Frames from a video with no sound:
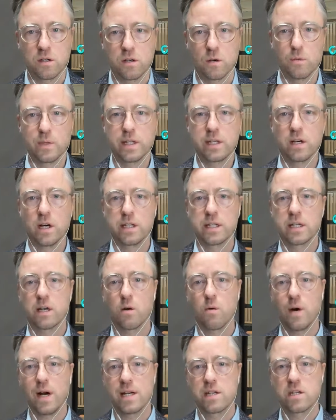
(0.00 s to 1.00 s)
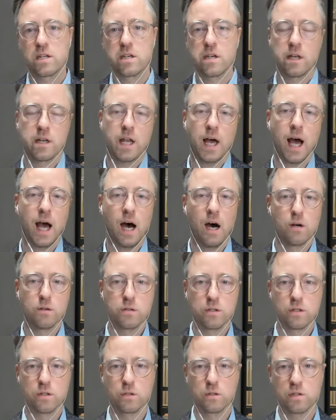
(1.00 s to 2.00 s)
So we got a question, how
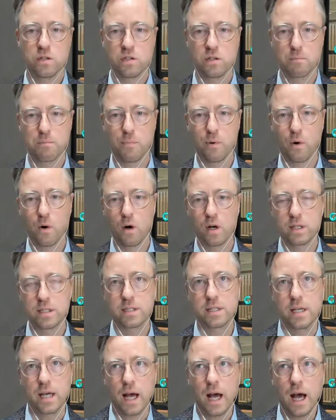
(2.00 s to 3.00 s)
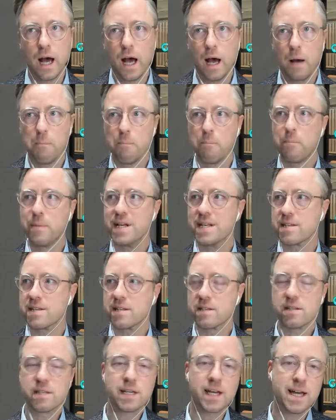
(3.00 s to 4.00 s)
do you support
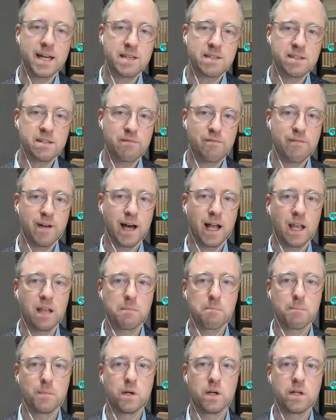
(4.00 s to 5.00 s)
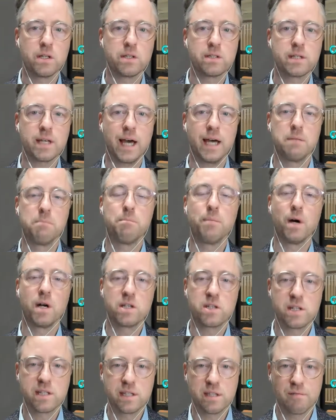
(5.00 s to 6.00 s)
business case development and
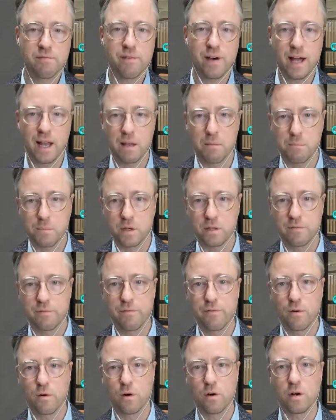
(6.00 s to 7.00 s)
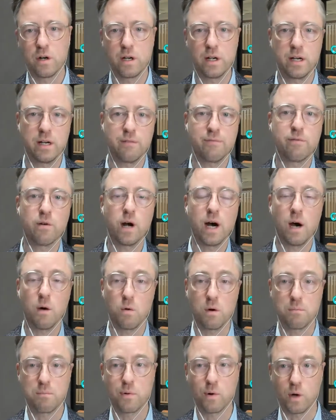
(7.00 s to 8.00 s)
budget development for
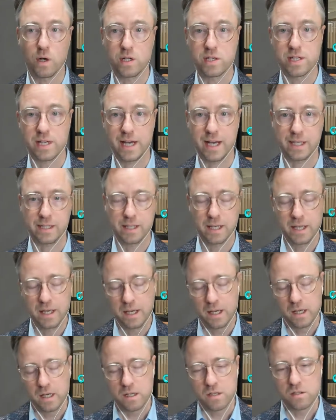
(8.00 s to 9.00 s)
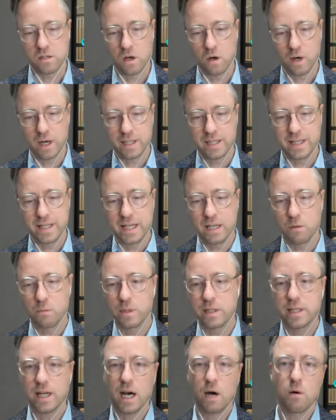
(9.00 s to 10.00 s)
our project? So I think
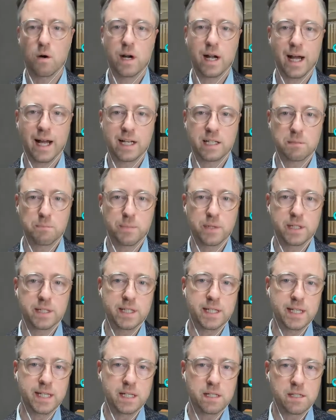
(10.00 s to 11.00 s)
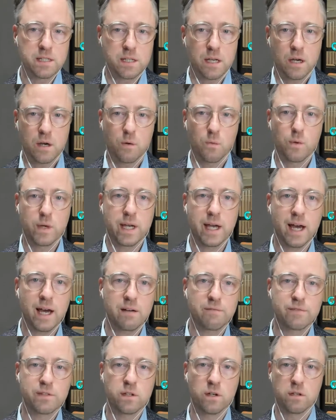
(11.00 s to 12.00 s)
with our expertise, we
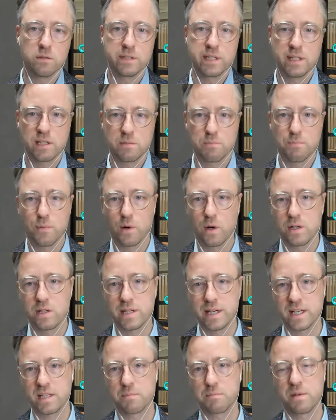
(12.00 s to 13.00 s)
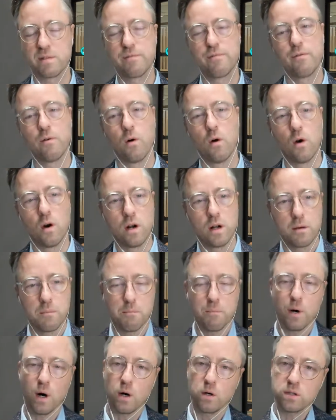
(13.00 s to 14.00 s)
have done these projects before,
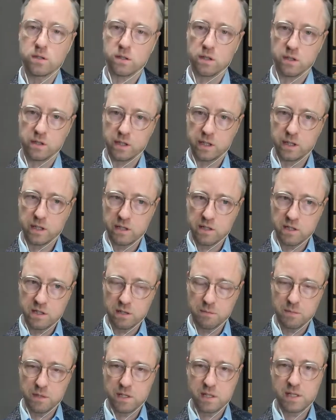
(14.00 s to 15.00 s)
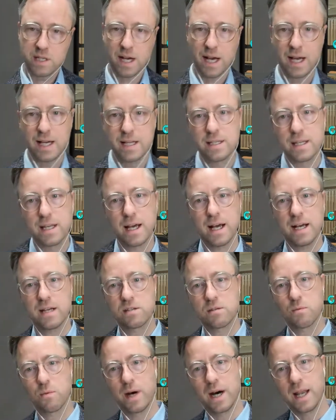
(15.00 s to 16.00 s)
both on a customer side
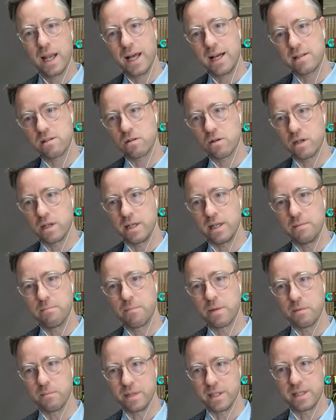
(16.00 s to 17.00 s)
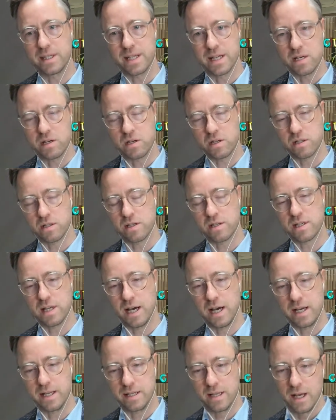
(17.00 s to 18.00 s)
as well as on an implementation
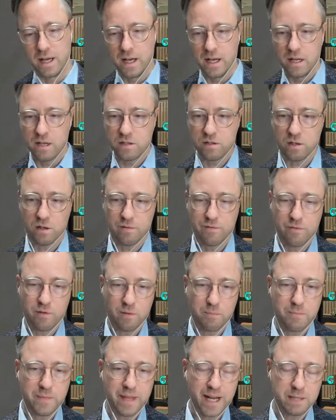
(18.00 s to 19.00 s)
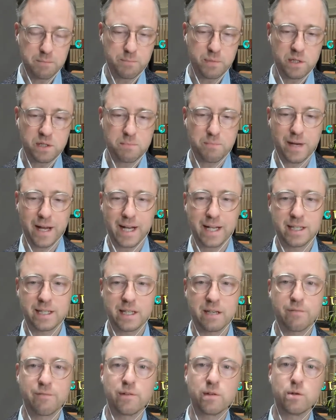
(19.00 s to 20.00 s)
side. So from that
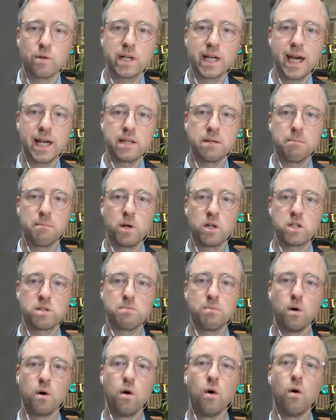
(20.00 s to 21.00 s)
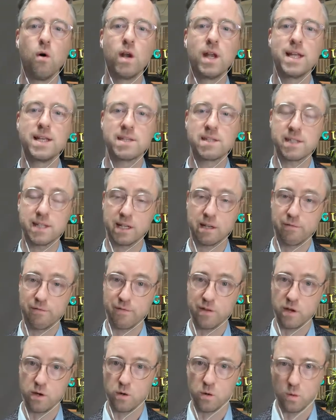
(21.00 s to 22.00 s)
perspective, you get a much more holistic
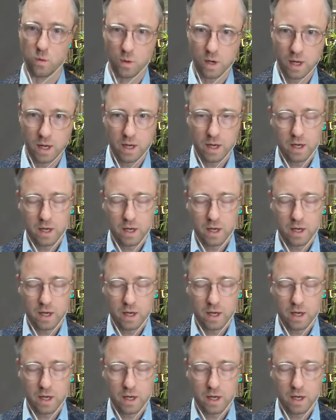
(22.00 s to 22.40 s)
view.